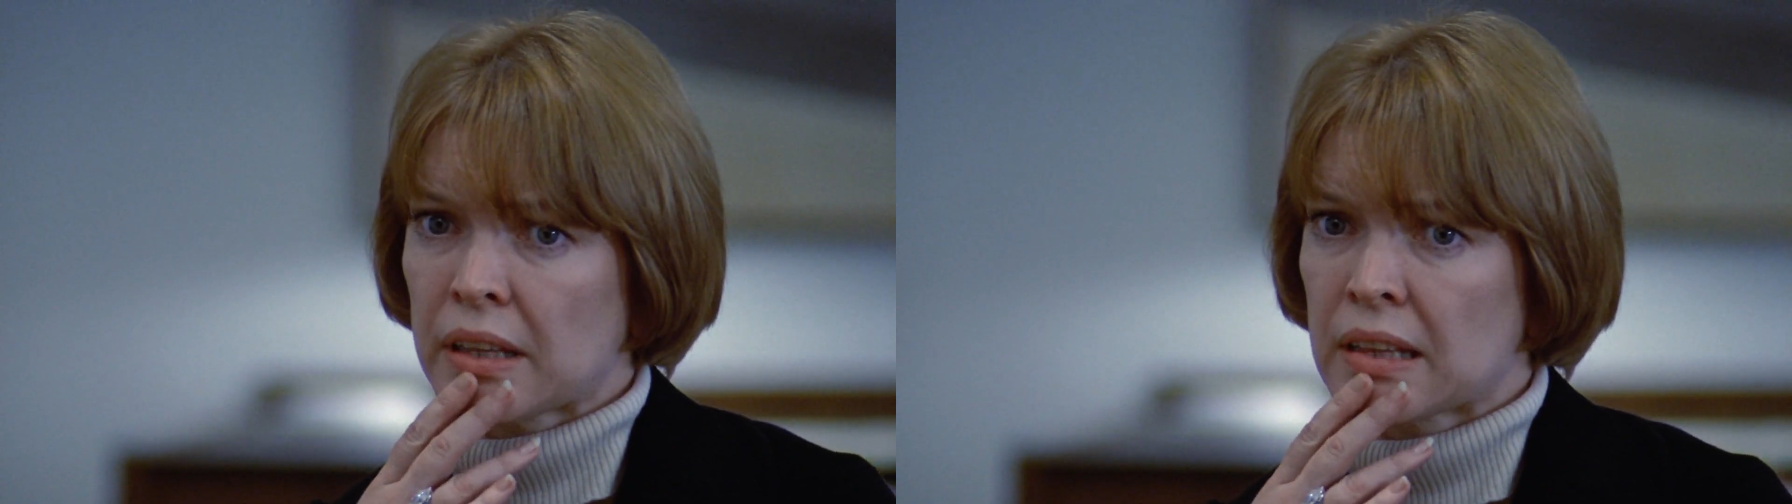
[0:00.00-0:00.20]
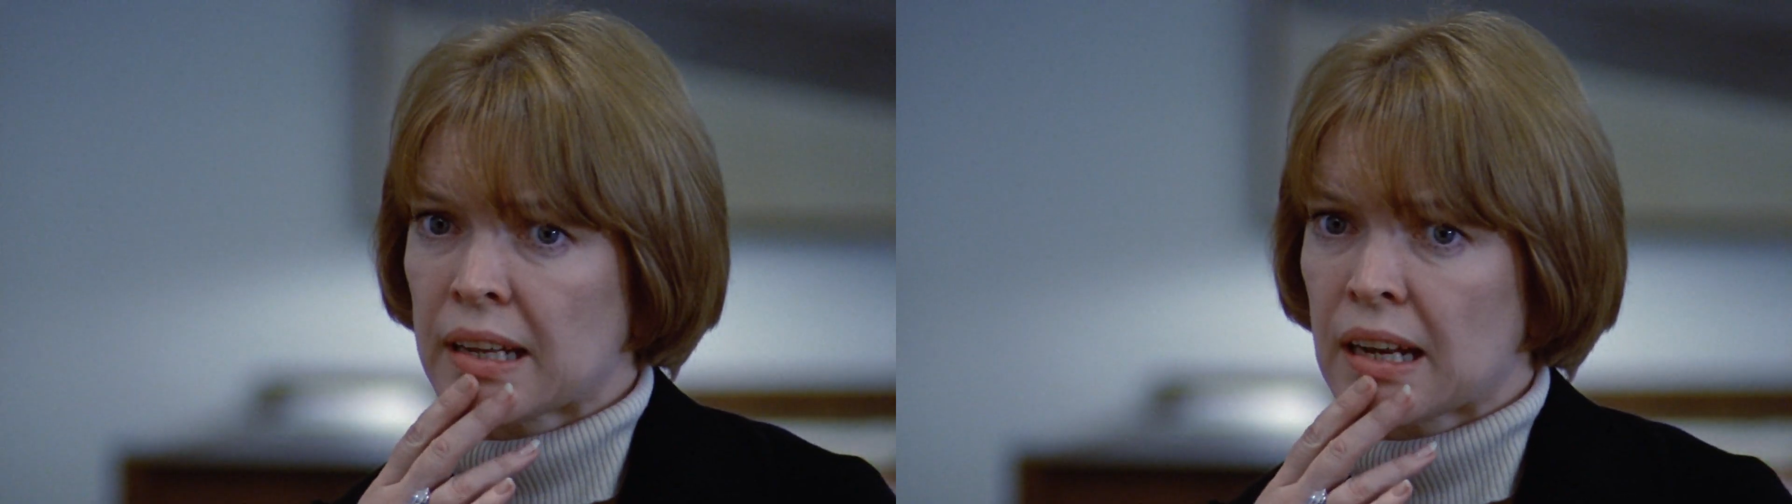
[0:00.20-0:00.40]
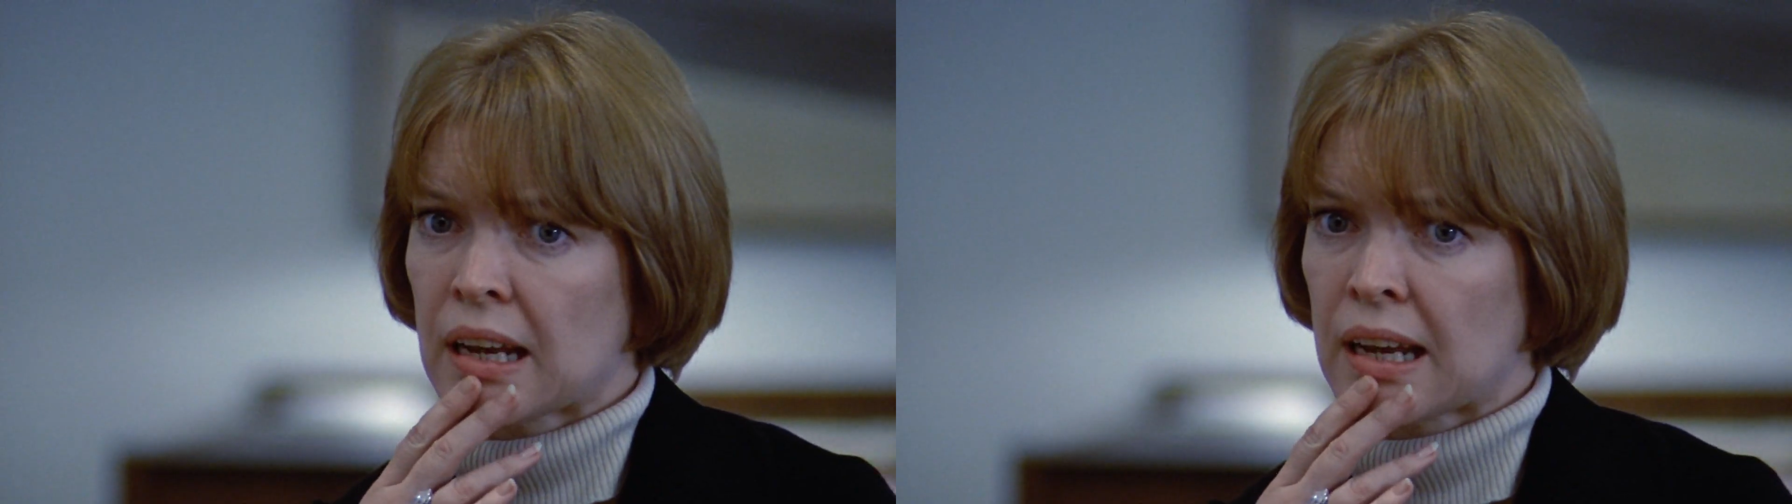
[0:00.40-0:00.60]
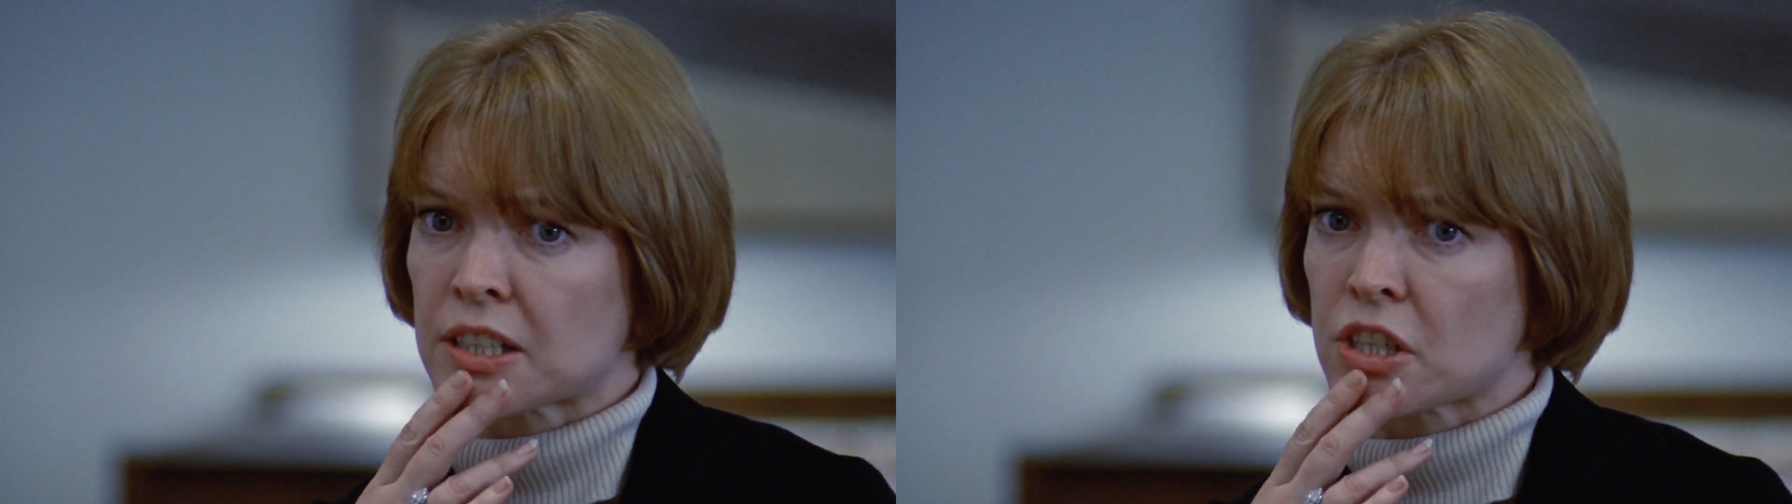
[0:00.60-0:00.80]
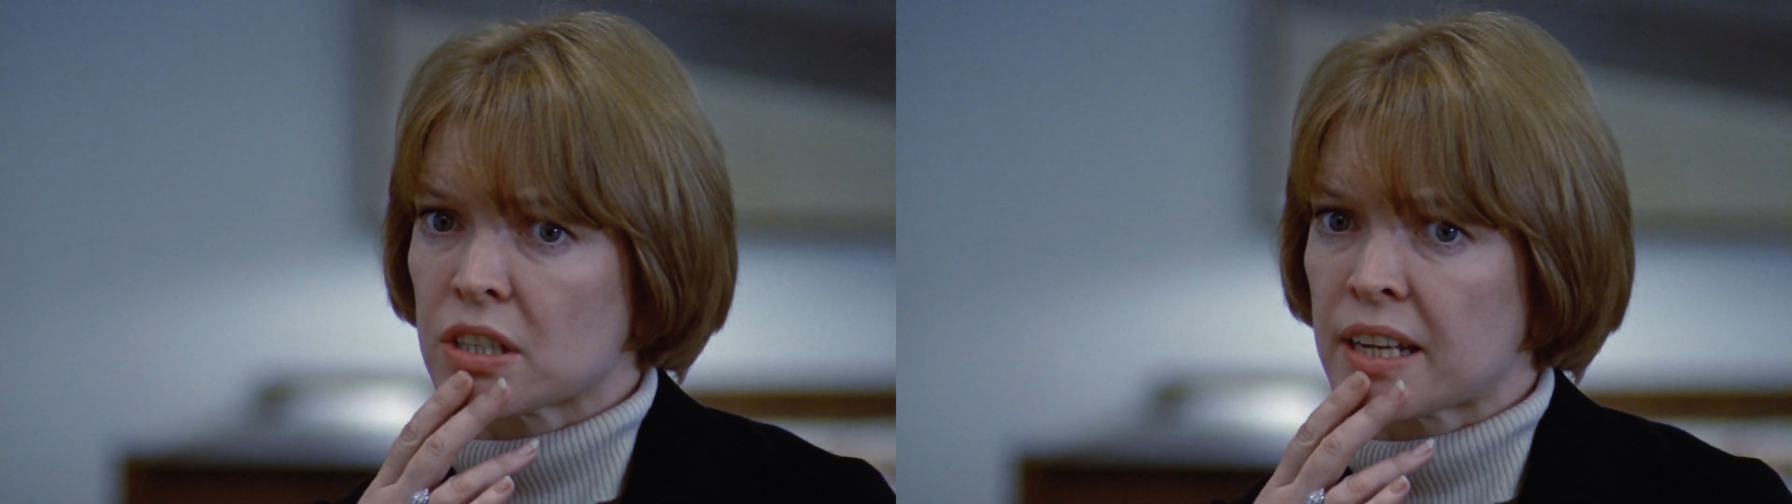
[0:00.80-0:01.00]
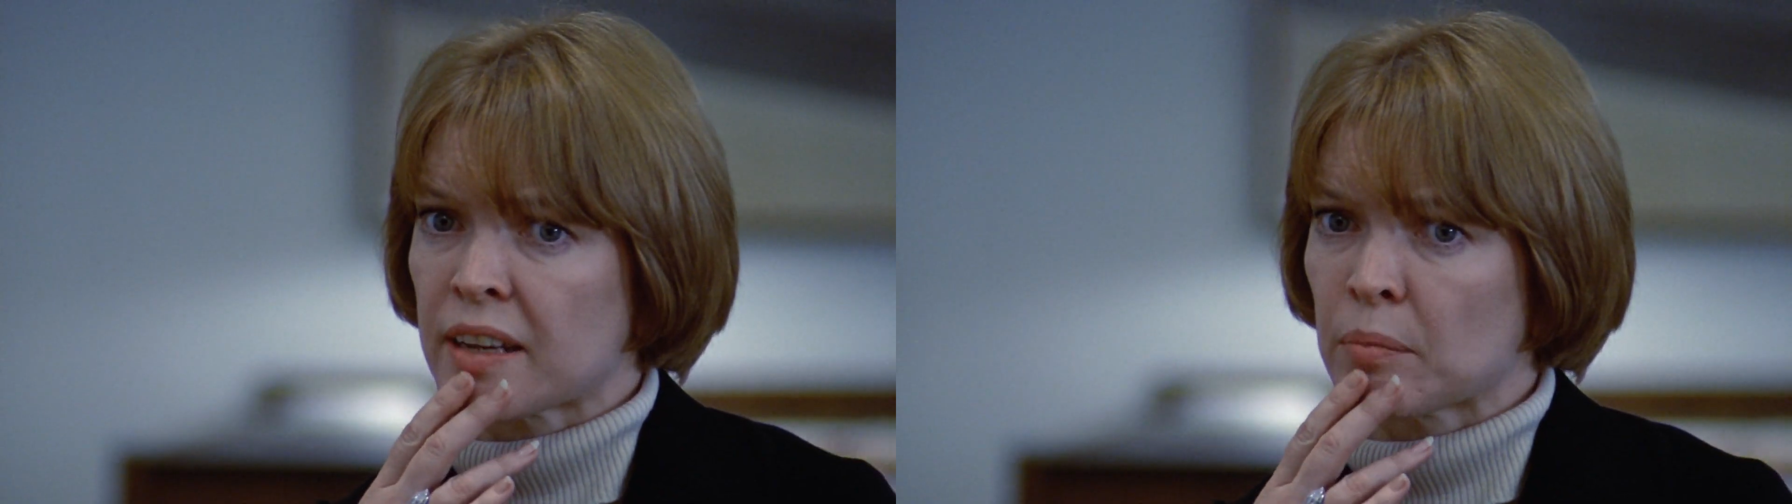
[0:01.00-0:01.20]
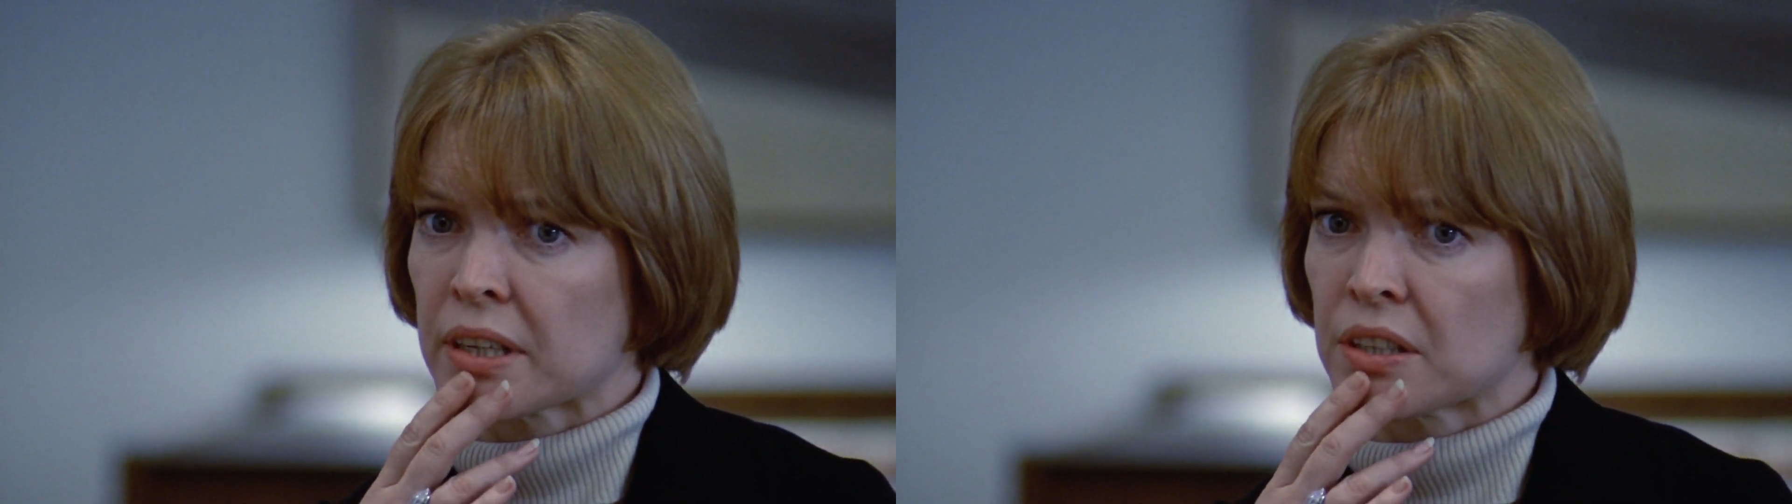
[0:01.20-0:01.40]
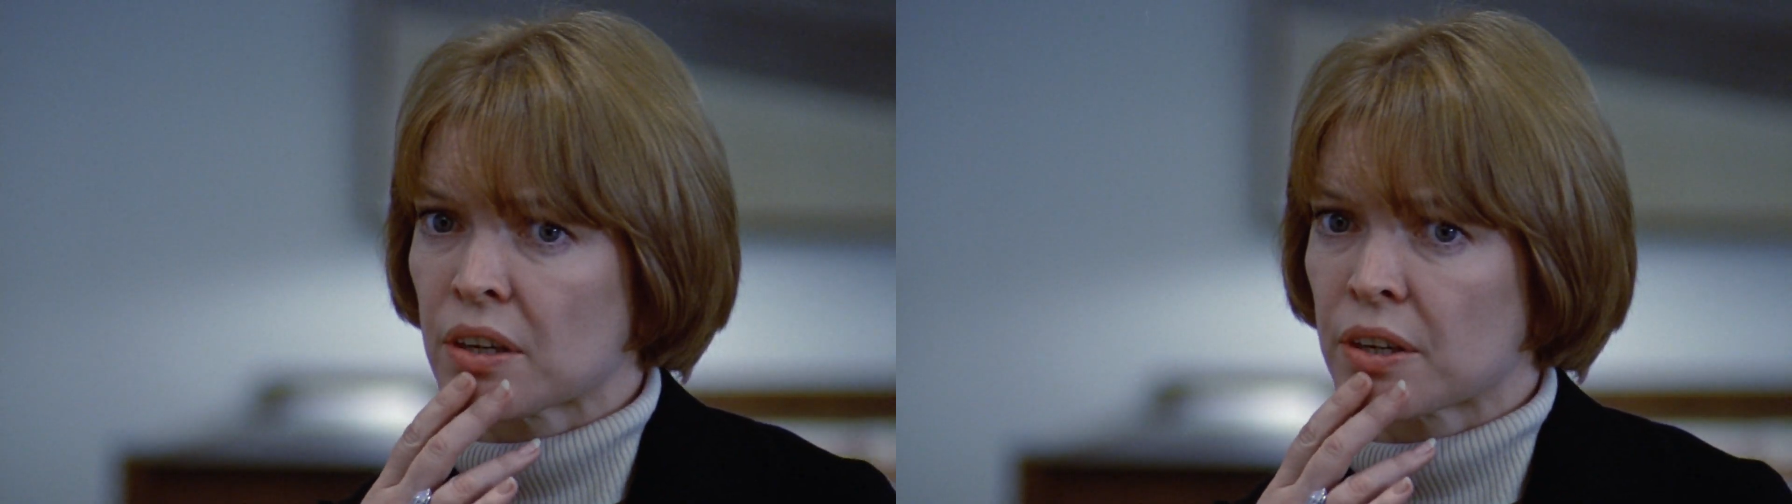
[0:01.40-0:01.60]
me that I should take
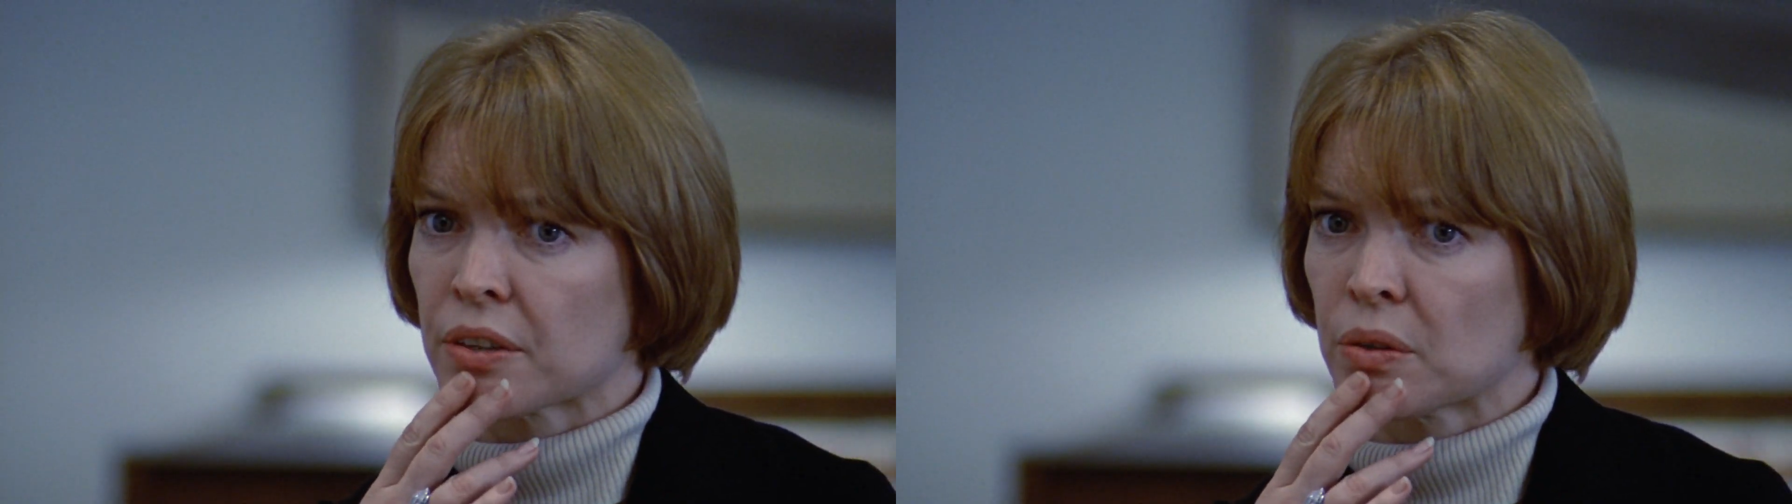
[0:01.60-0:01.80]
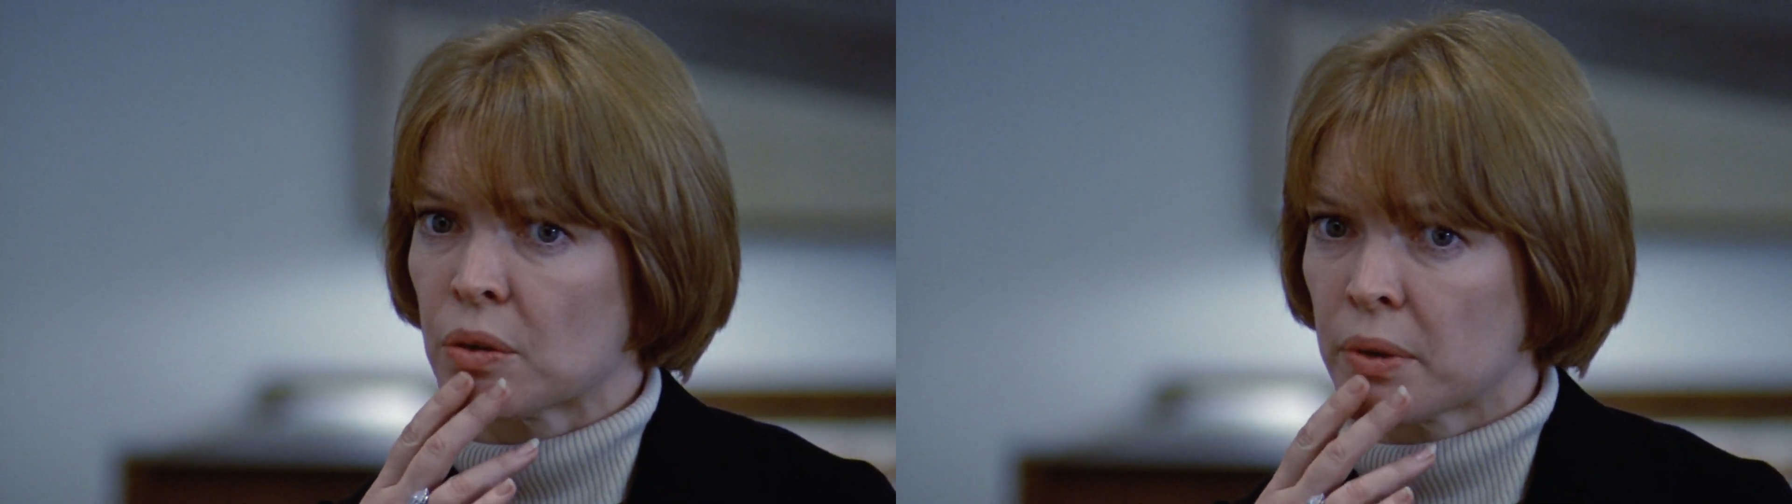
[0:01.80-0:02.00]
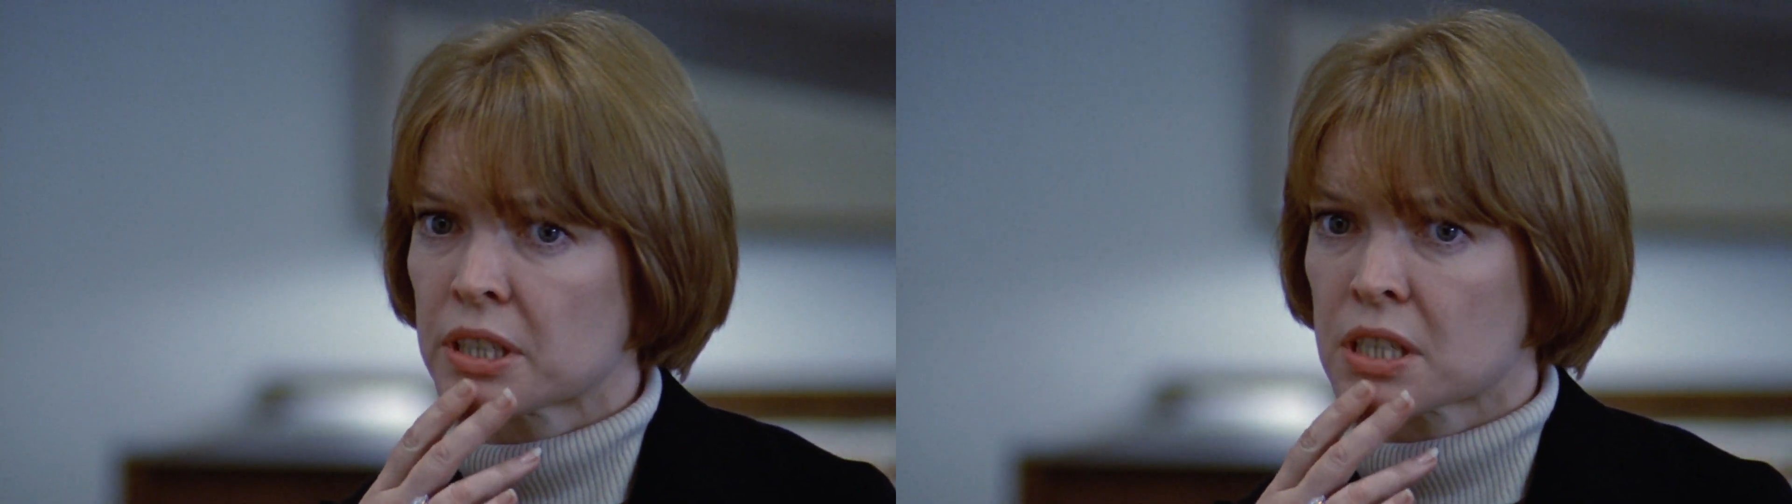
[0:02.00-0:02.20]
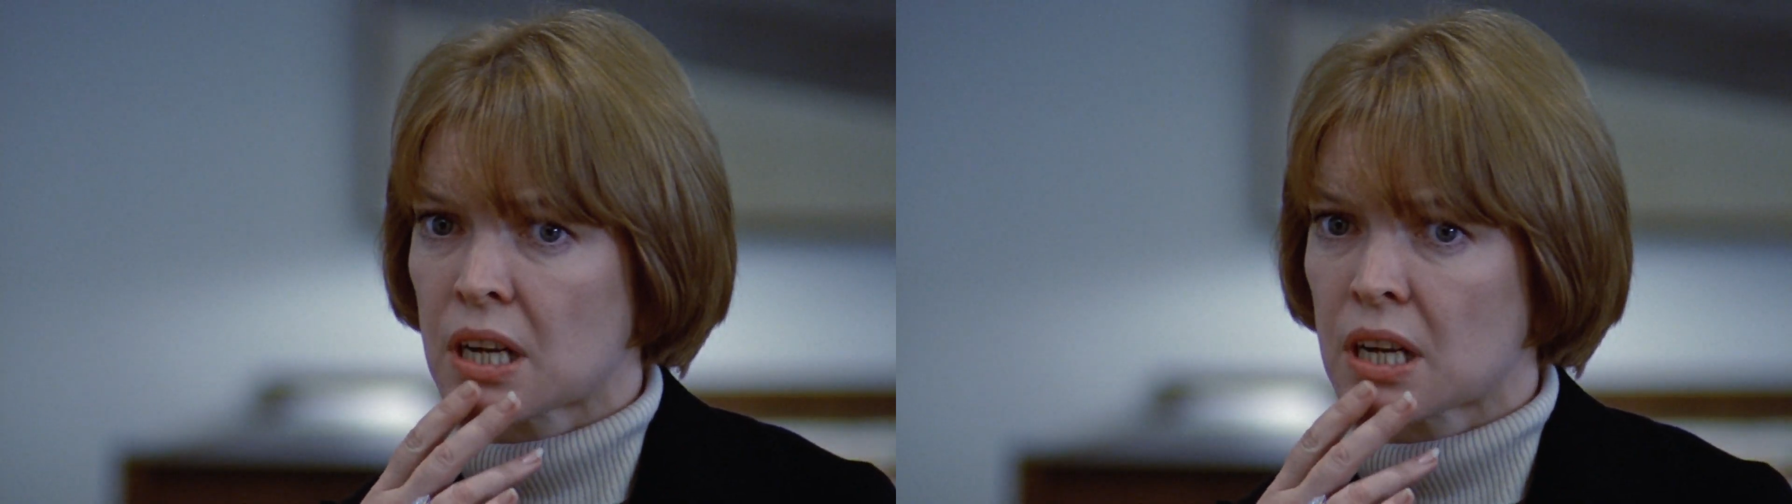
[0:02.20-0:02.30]
my daughter to a witch